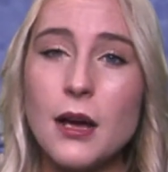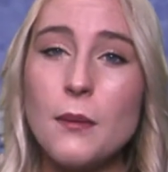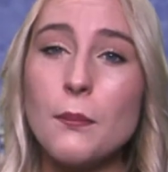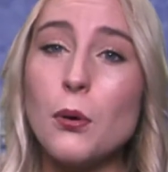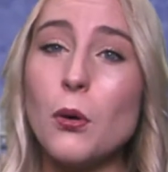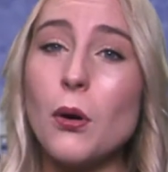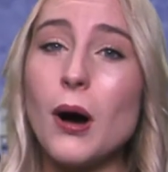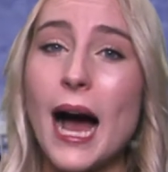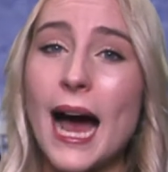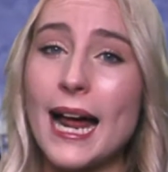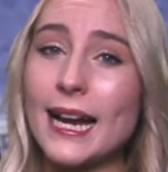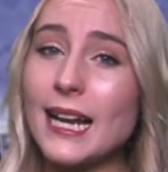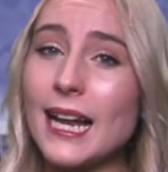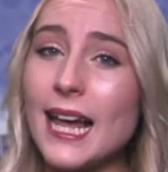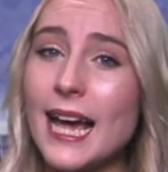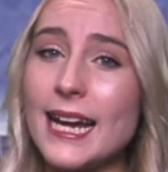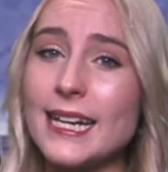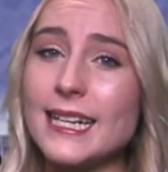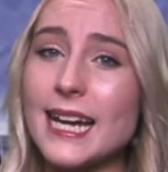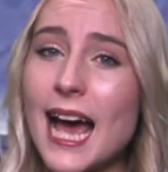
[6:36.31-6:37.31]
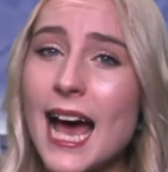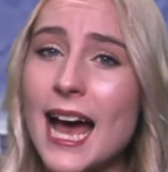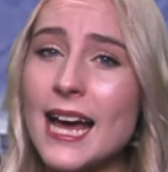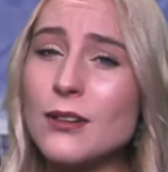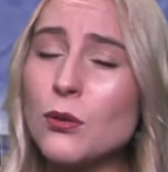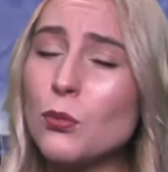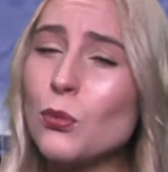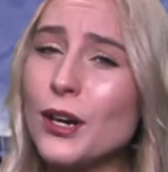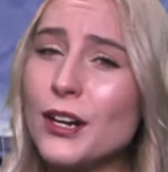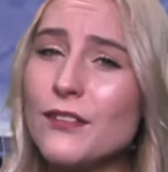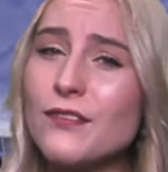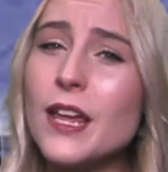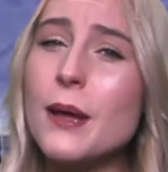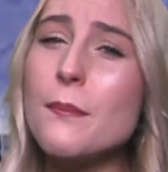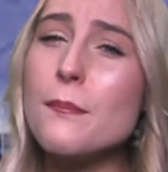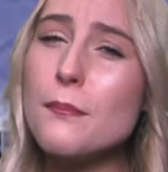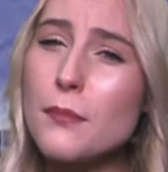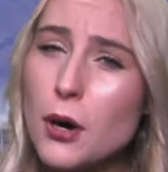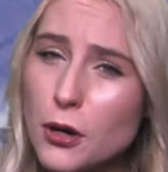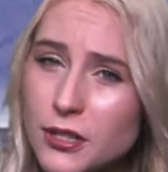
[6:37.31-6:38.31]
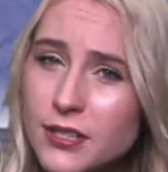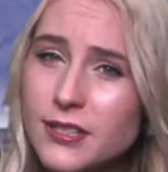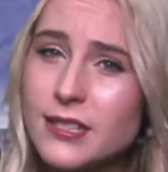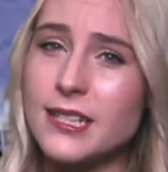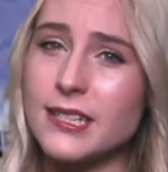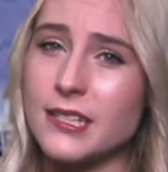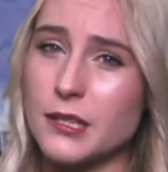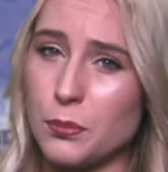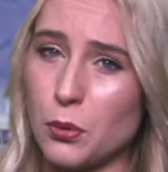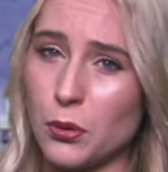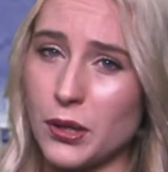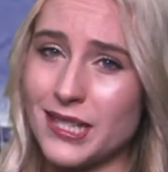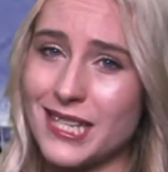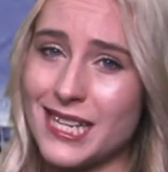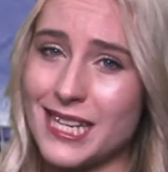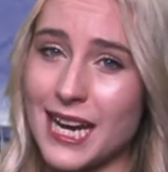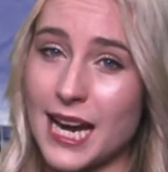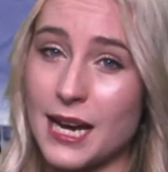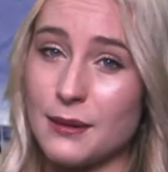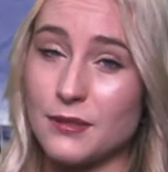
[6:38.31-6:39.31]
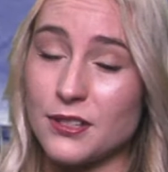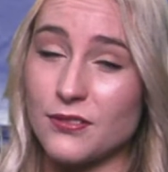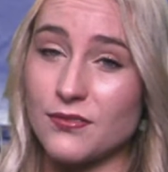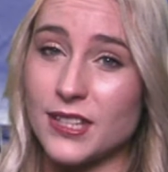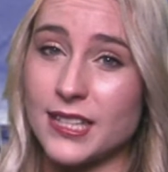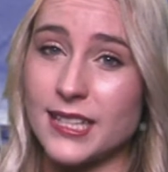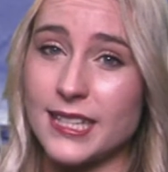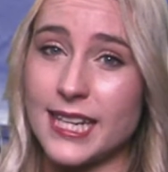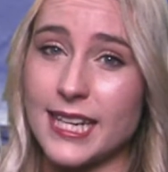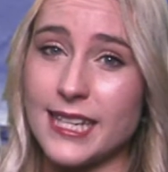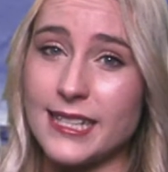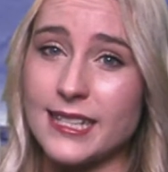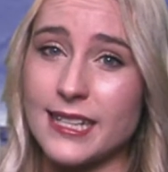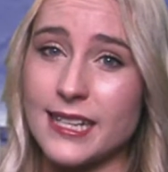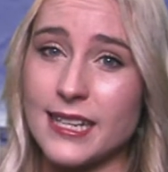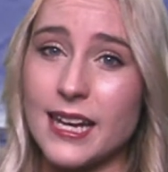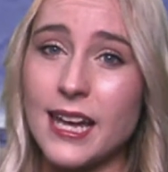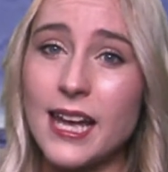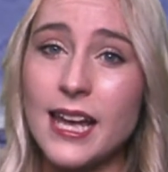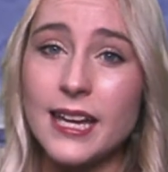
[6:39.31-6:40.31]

Port Adelaide had one of their most disappointing games of the season,